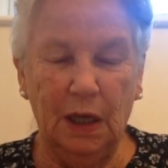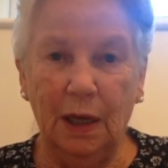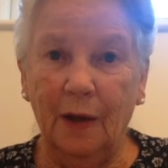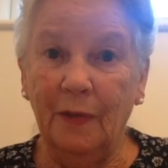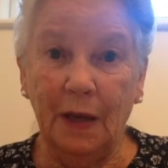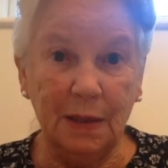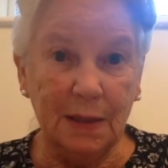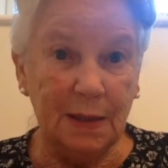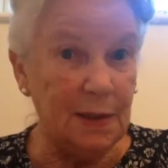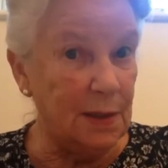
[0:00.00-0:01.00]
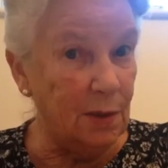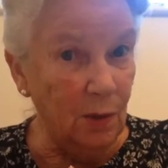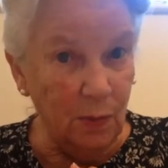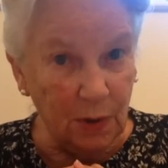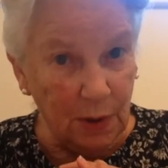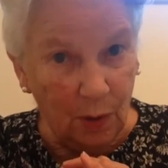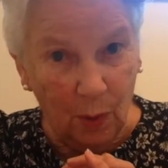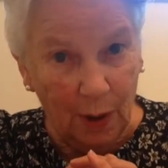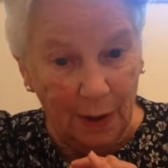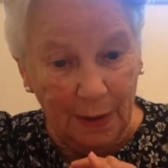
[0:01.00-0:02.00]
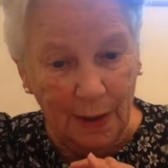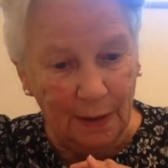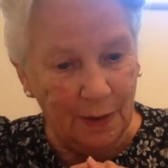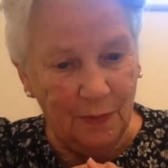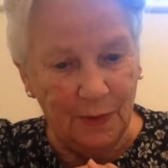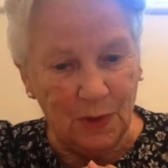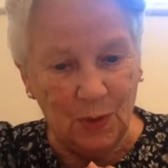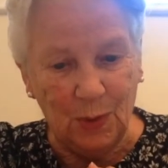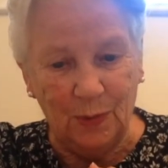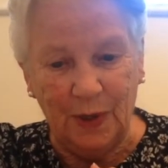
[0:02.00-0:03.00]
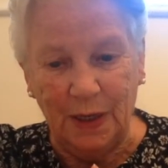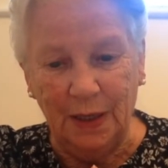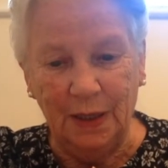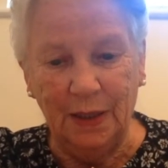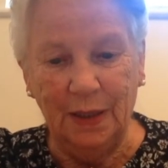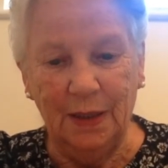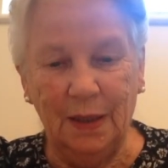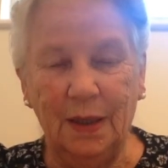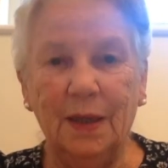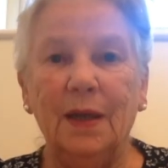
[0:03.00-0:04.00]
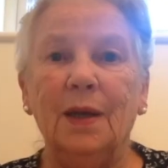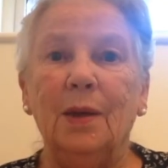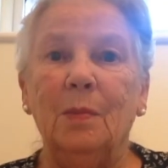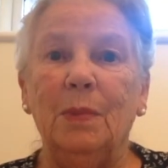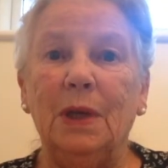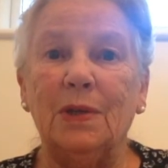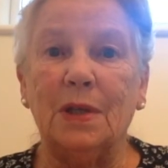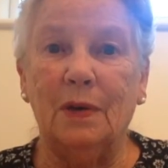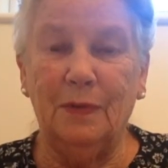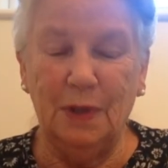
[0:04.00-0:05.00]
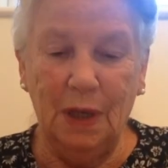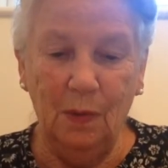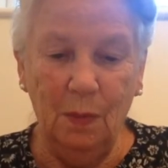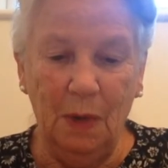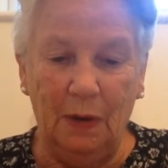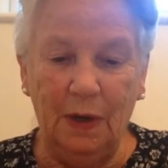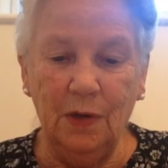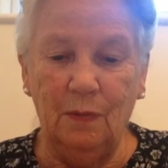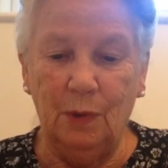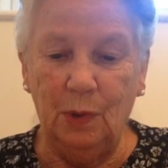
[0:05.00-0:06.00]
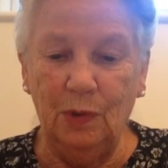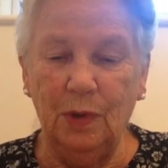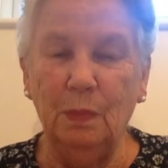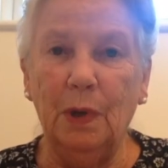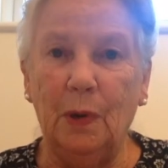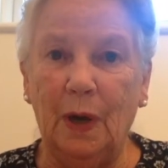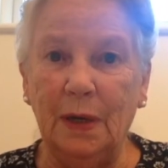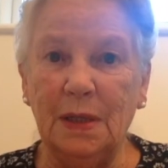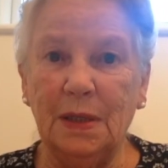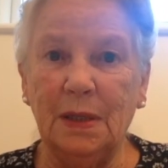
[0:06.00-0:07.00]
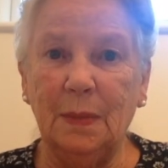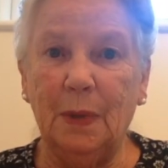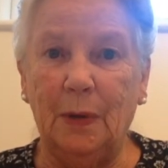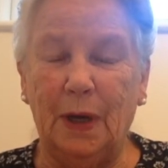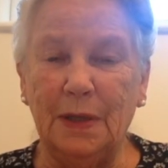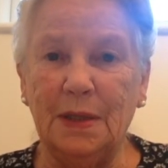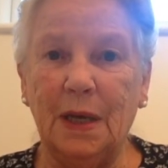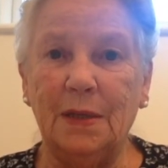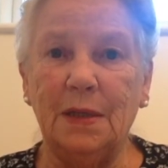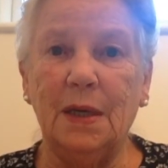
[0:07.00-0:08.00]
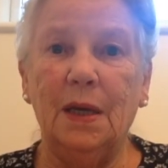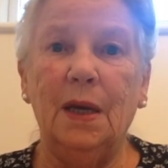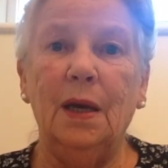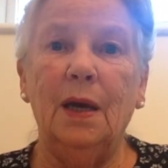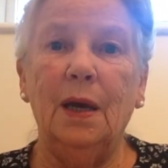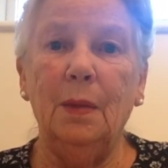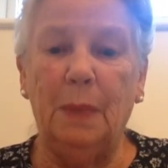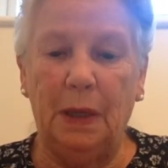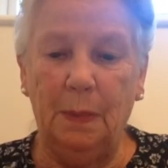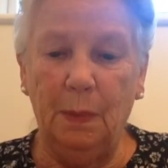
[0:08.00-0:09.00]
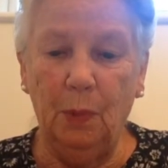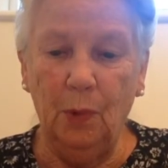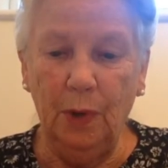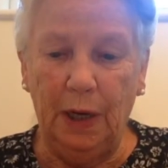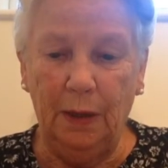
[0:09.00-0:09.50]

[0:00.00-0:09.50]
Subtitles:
And that still wasn't quite the end of the story, because after they were married, Ruth and Boaz had a baby boy.